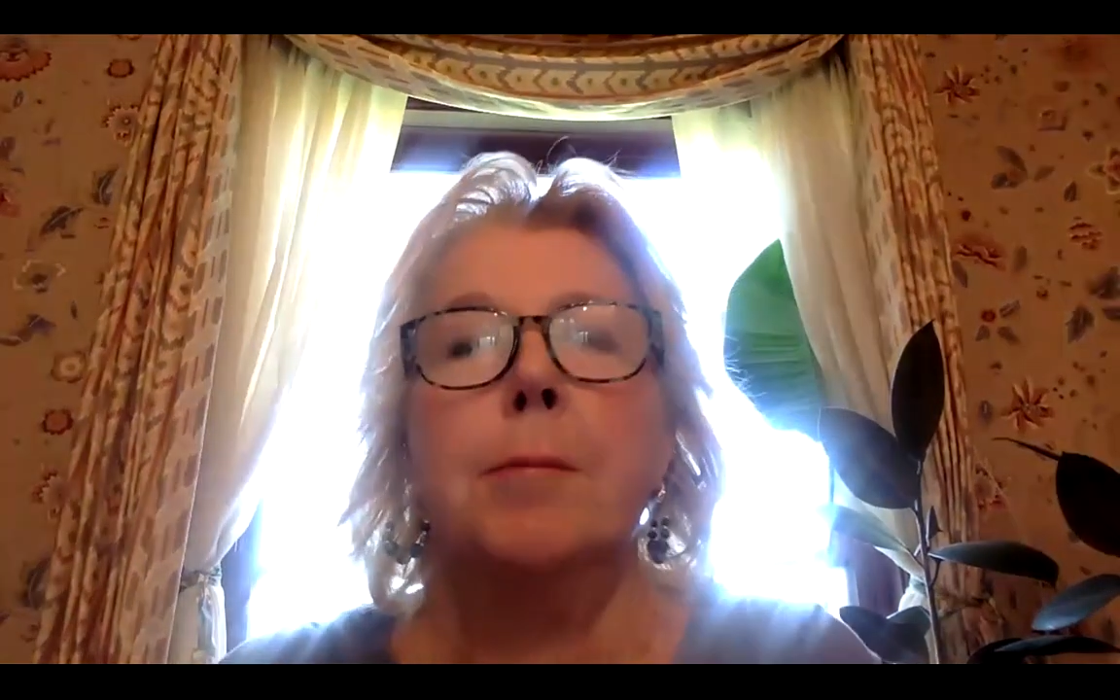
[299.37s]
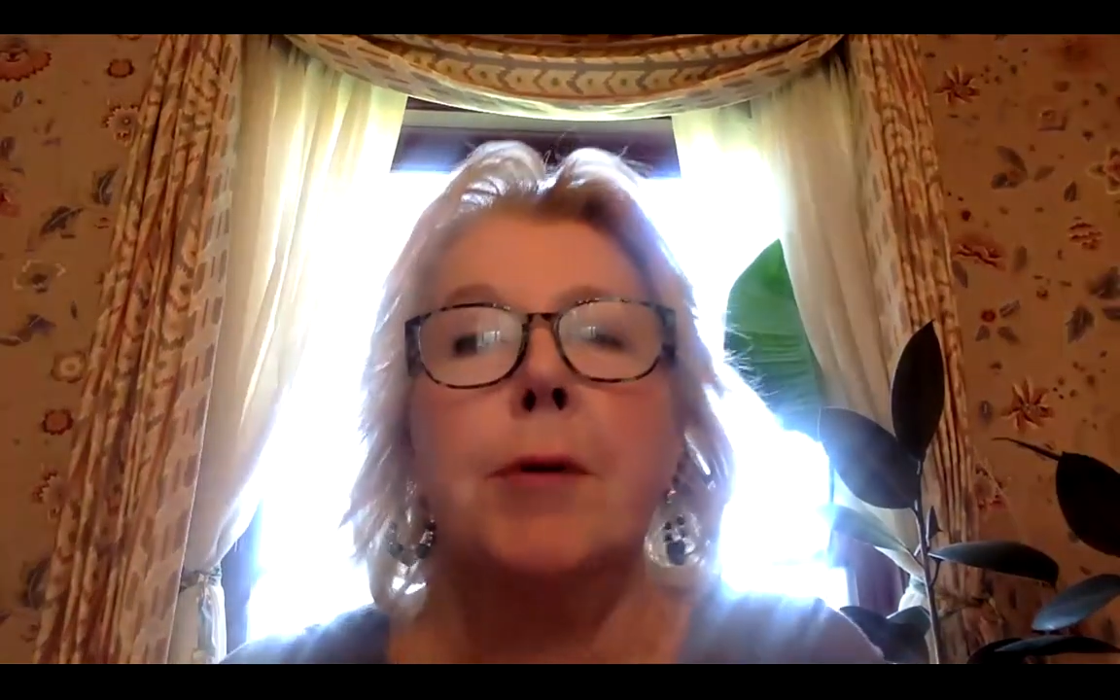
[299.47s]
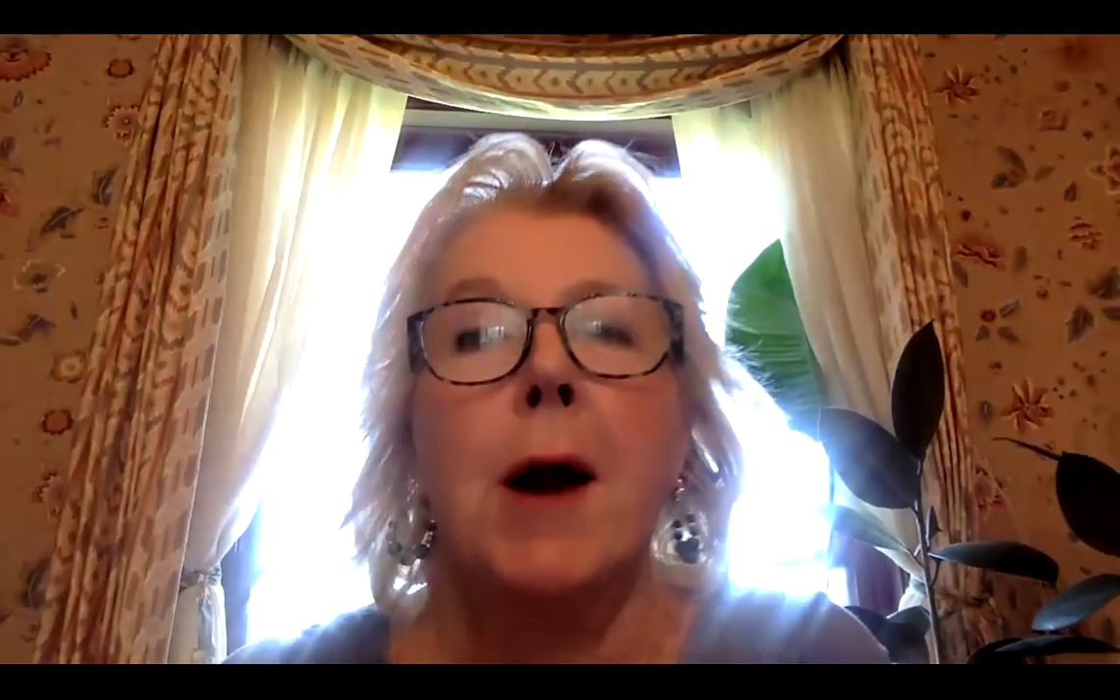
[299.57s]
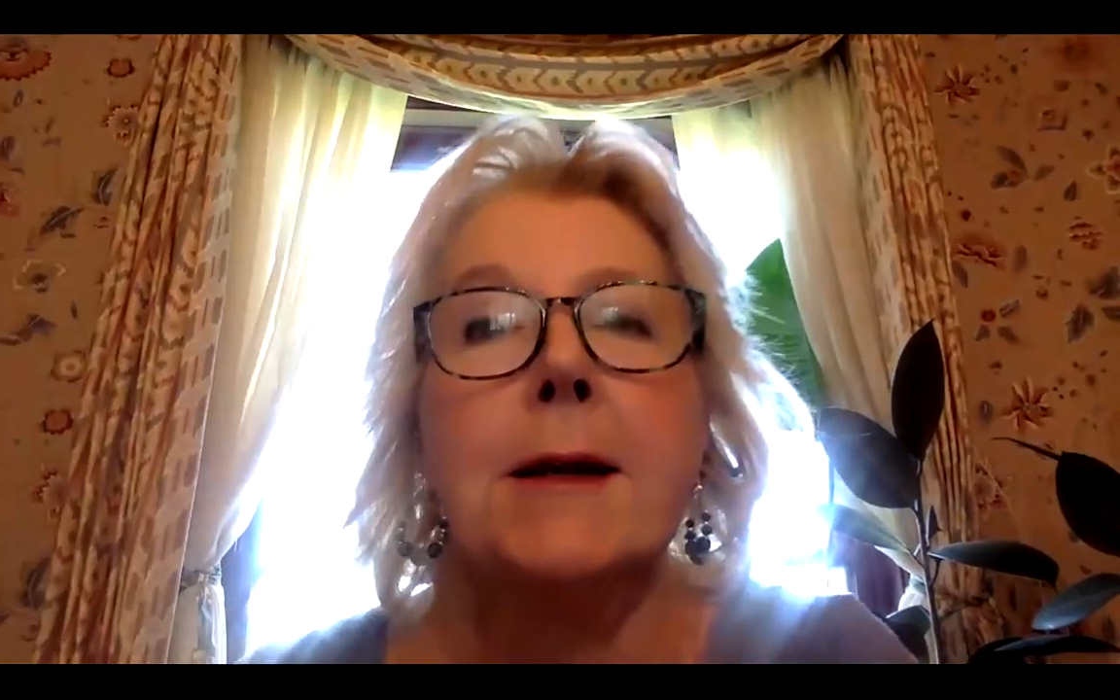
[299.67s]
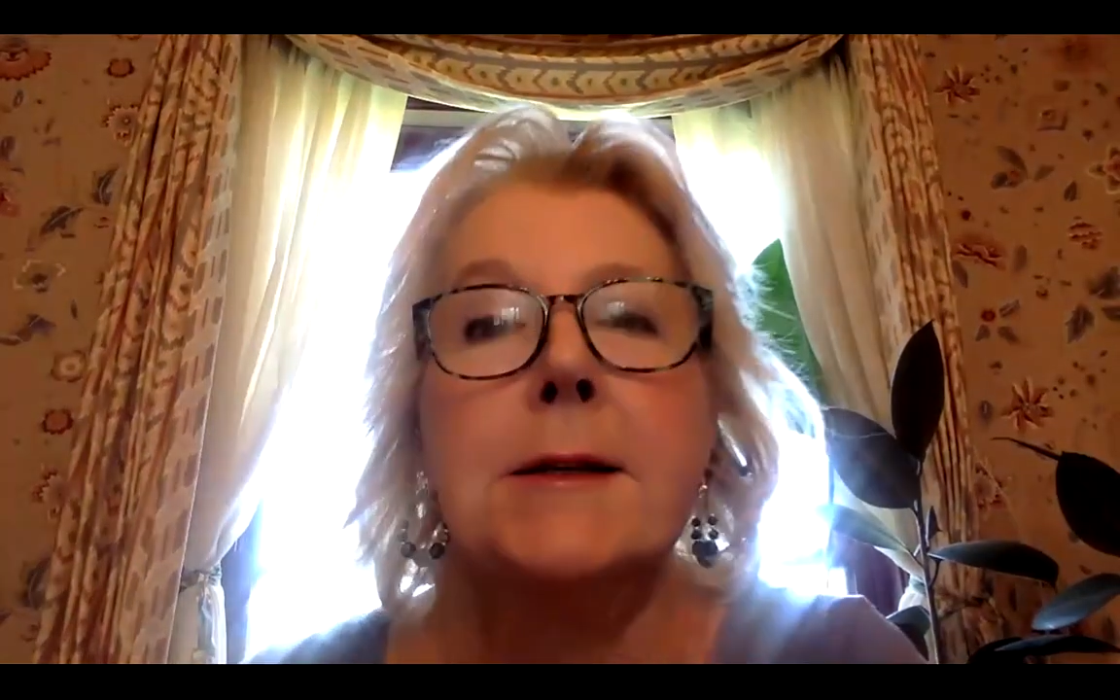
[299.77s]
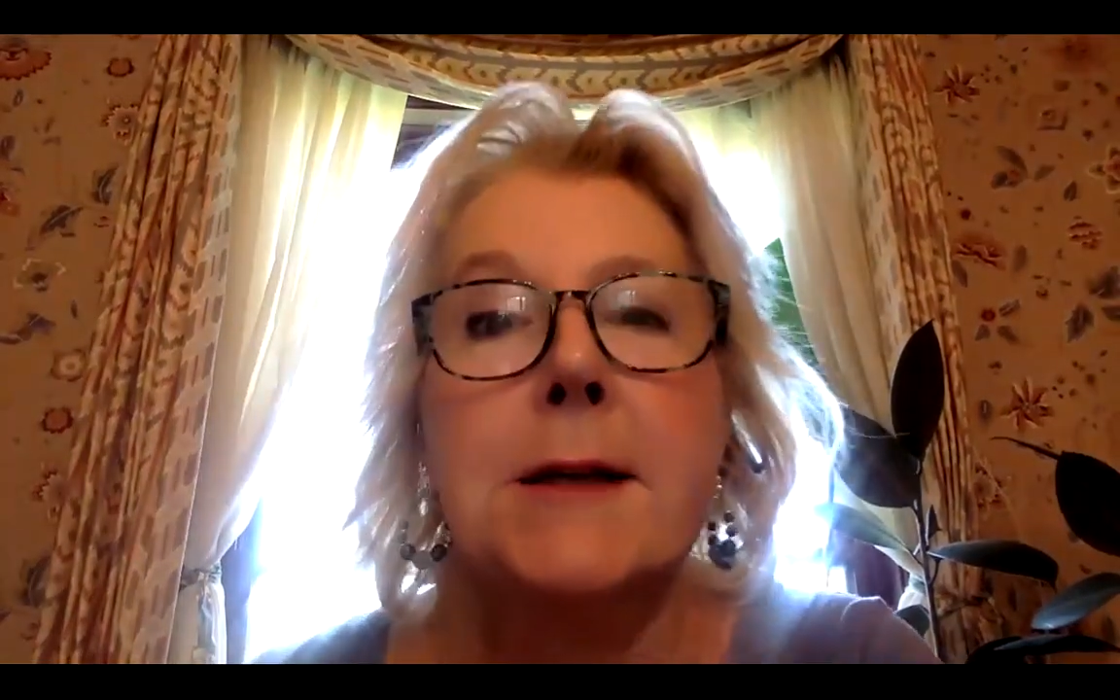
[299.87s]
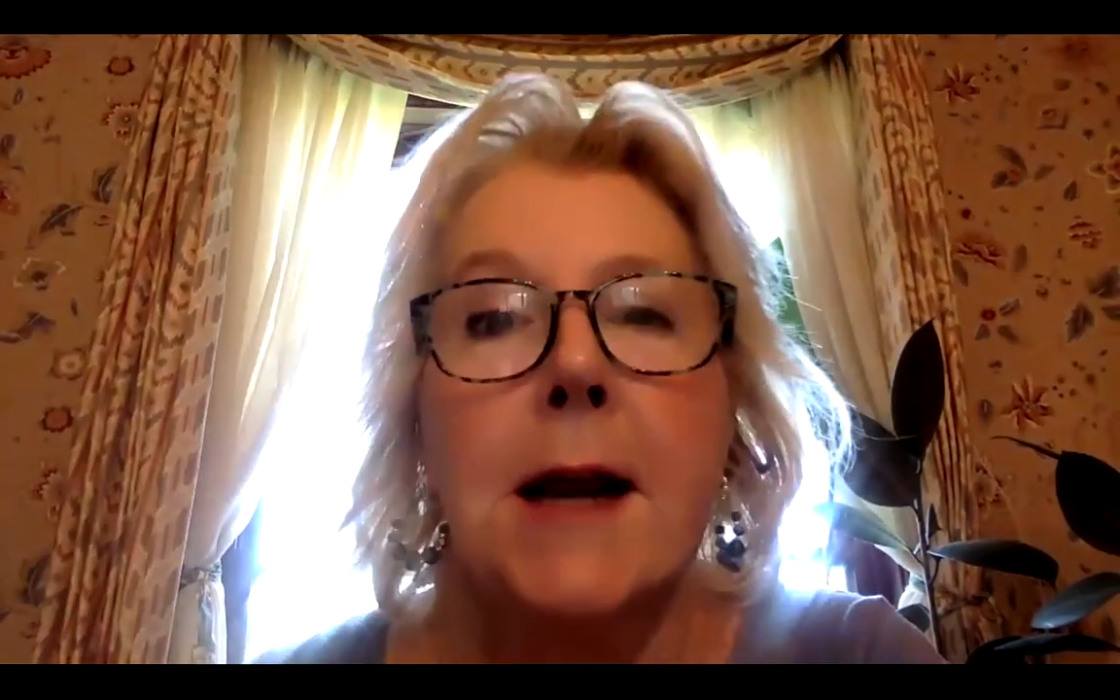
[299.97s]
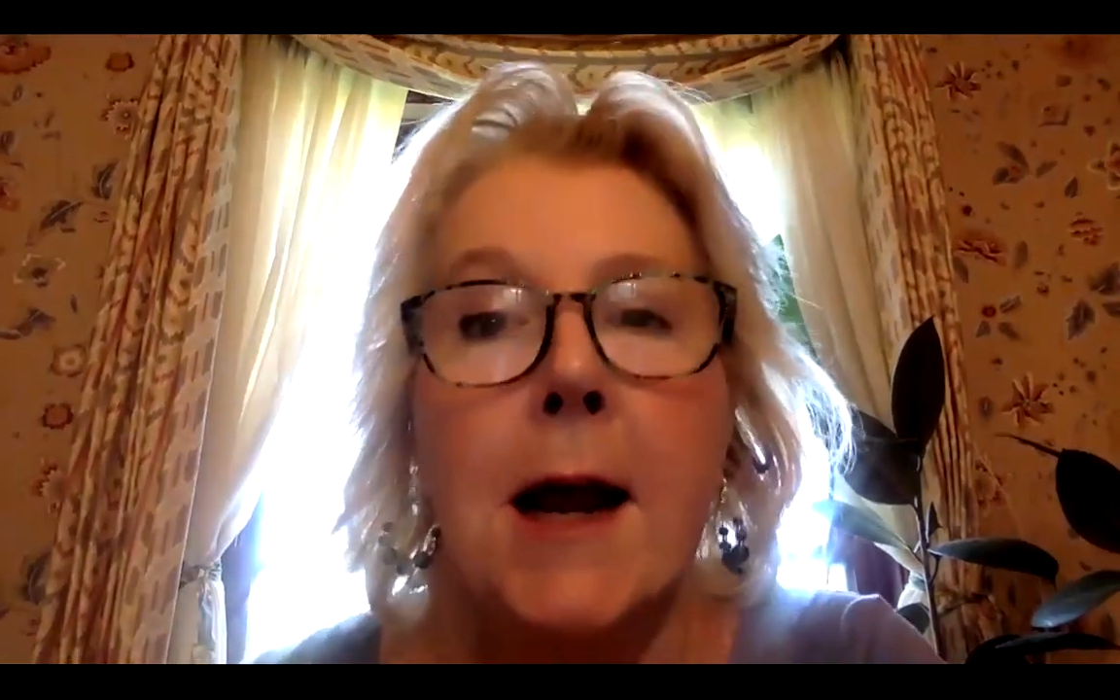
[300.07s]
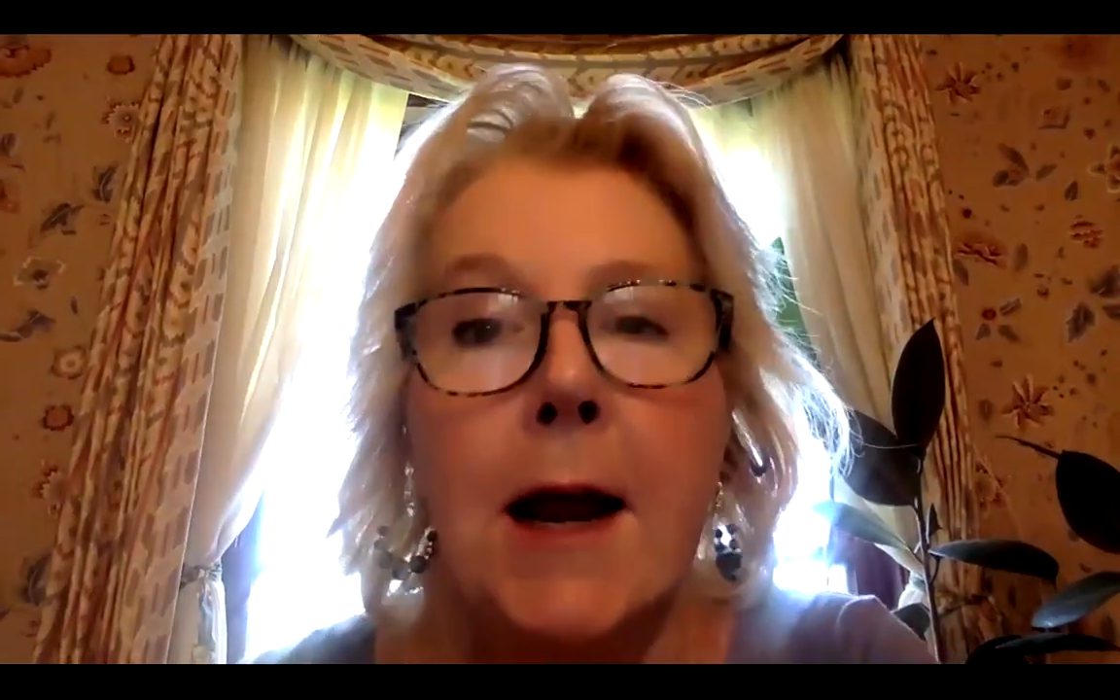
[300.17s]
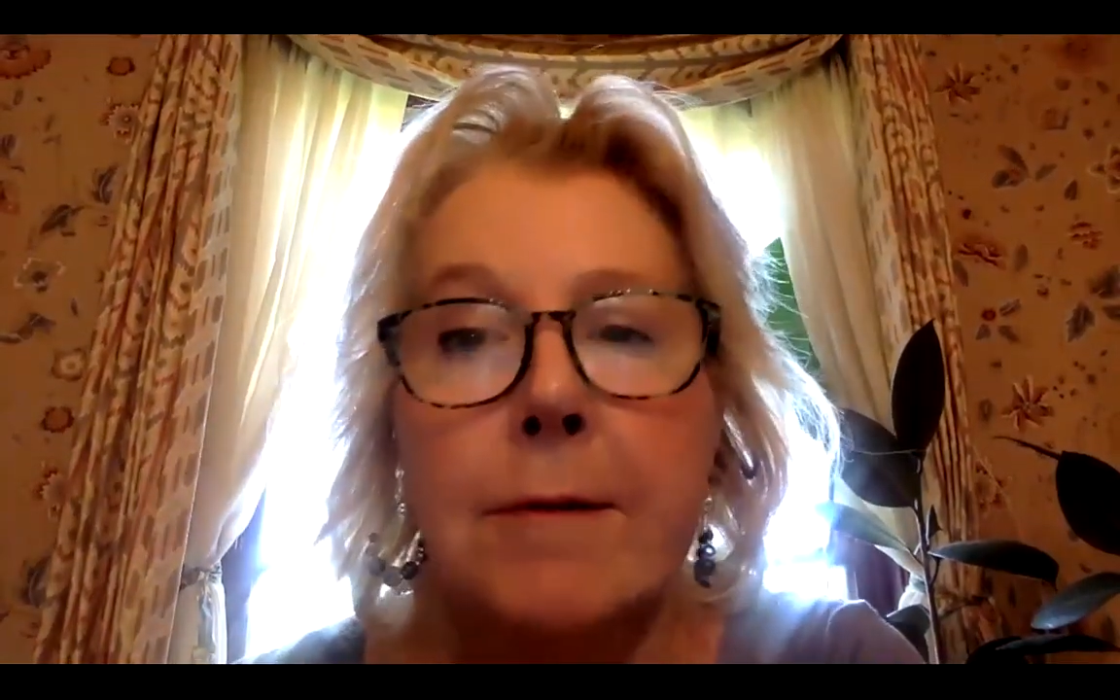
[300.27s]
products
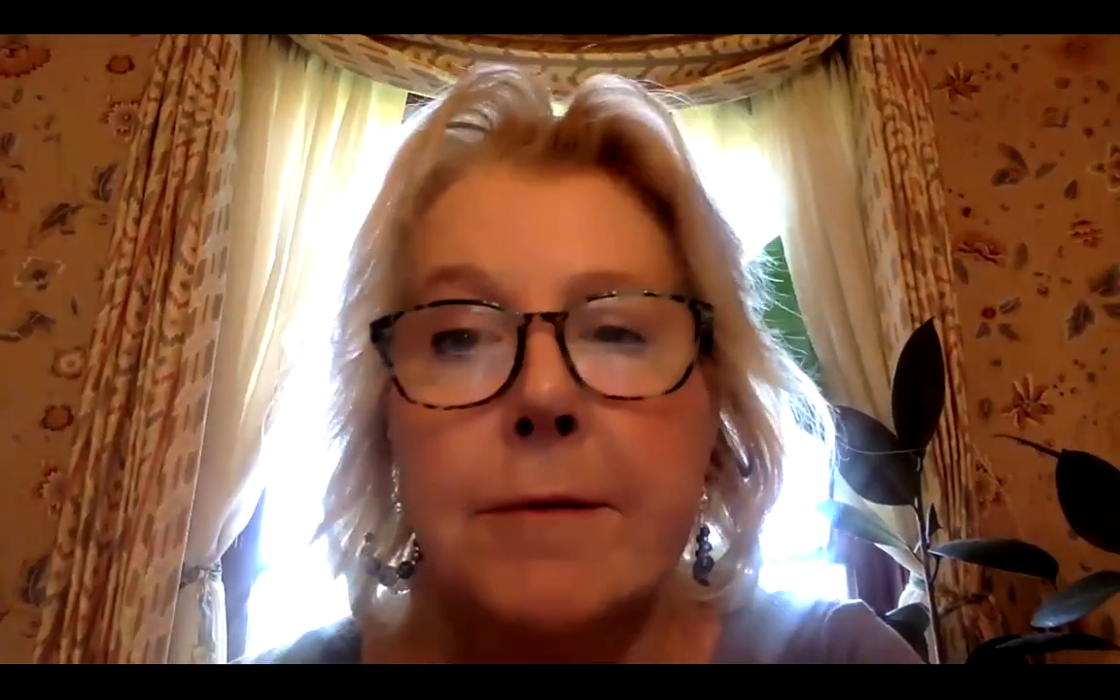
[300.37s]
that I have